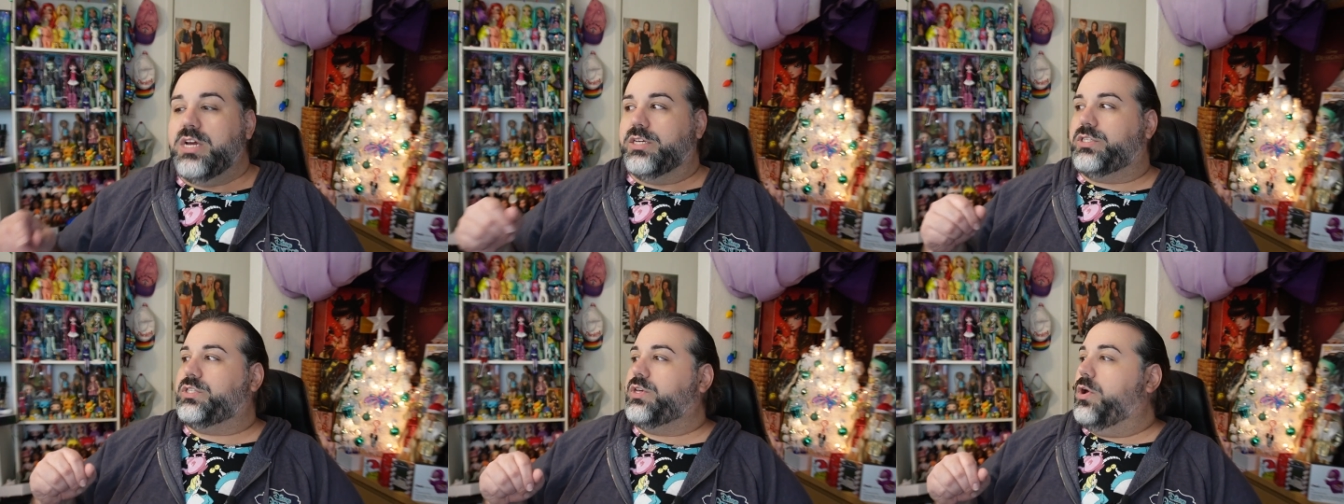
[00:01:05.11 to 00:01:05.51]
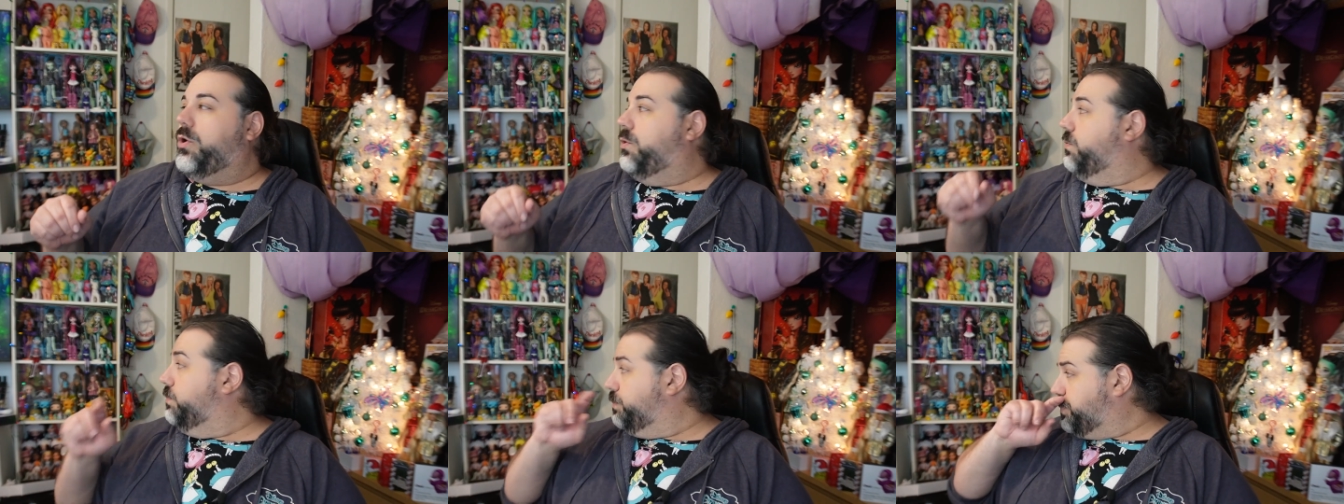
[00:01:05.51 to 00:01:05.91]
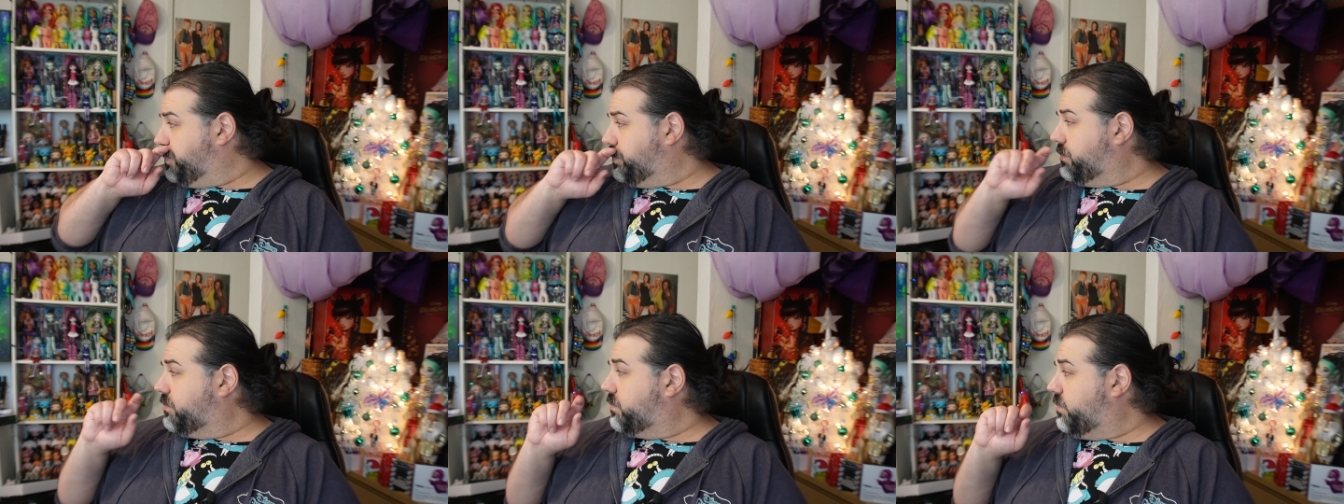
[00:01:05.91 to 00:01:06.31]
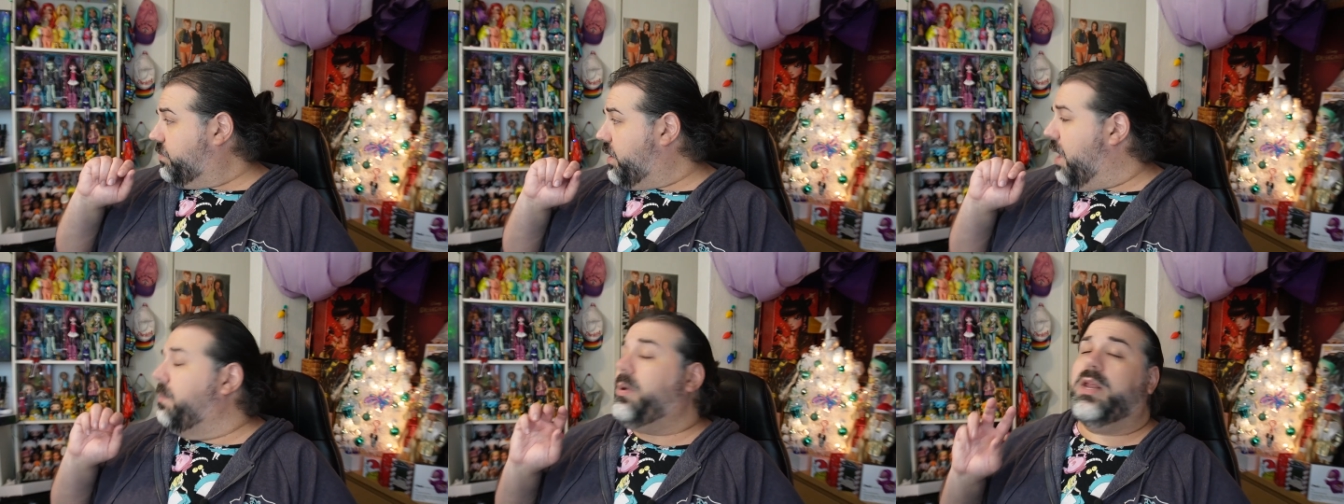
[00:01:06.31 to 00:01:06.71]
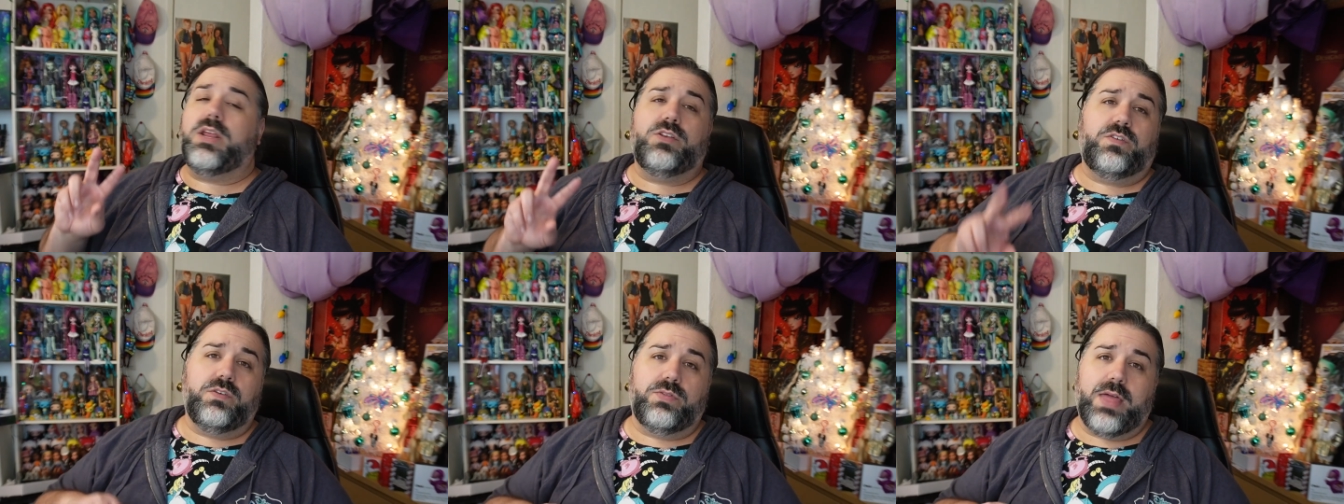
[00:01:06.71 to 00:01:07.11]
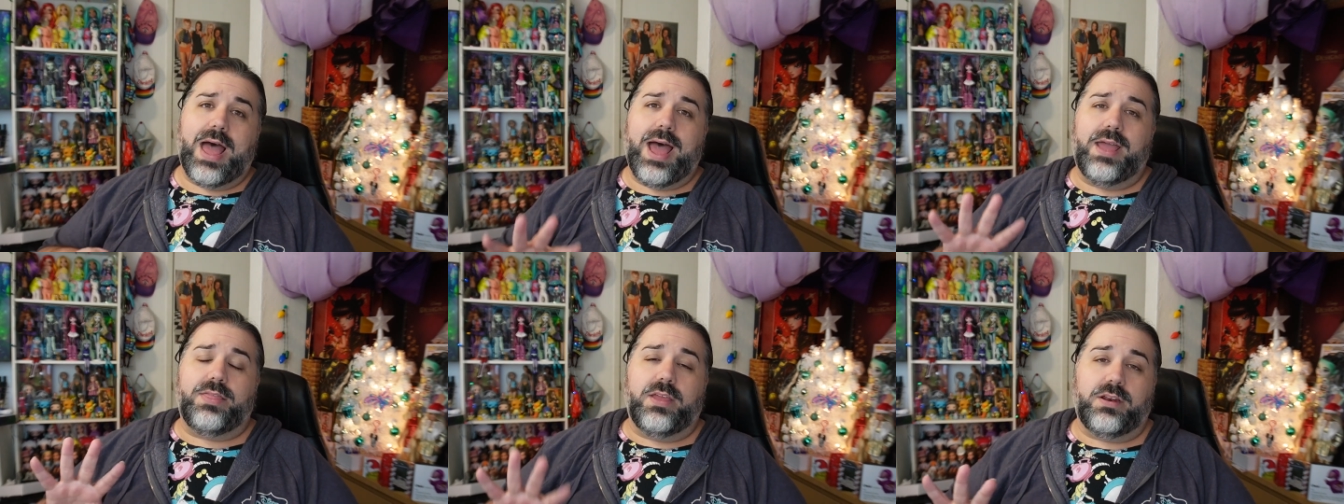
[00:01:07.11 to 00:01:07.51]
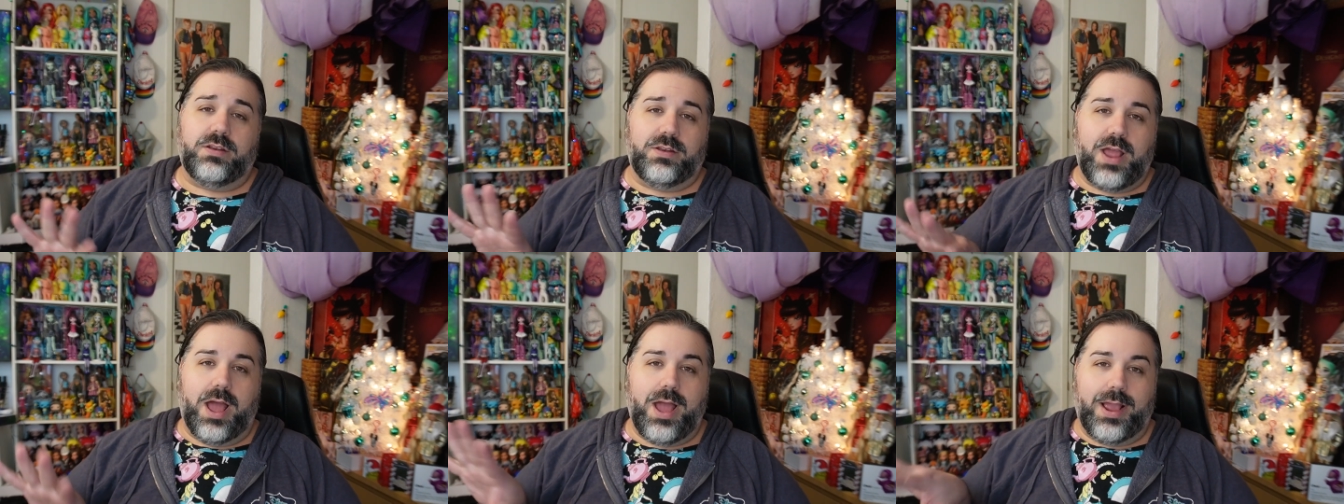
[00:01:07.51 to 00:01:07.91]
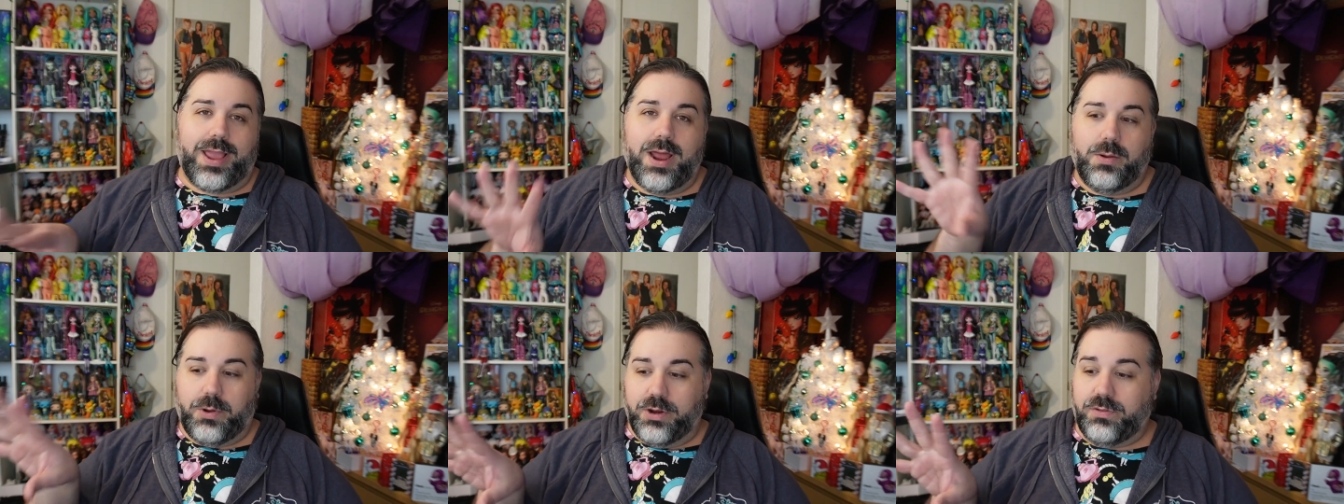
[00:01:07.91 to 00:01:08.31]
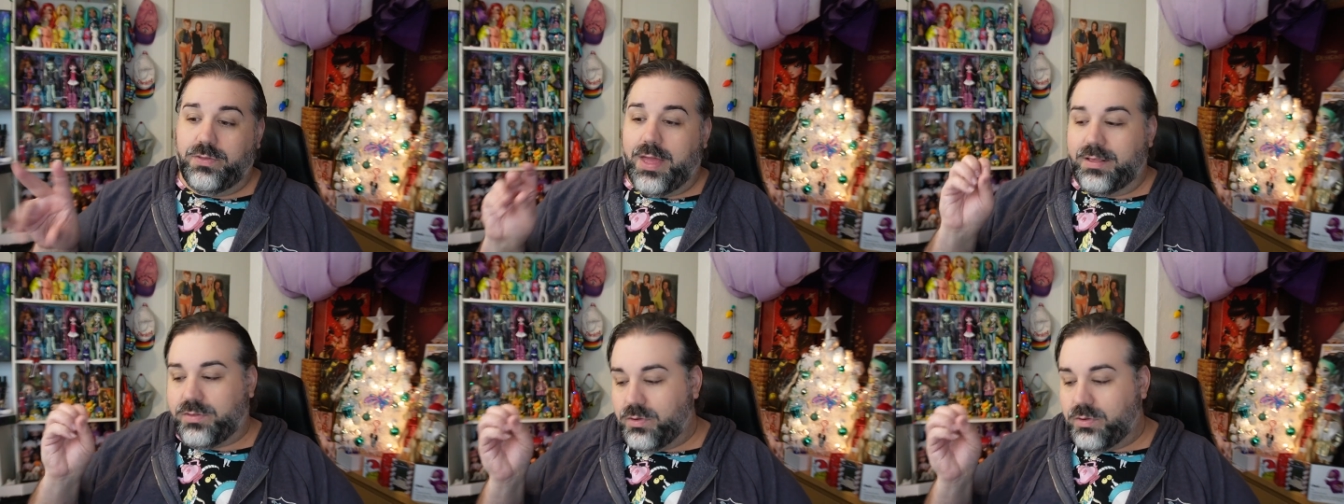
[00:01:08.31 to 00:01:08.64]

So I'm gonna do that and then I, I kinda wanna do that.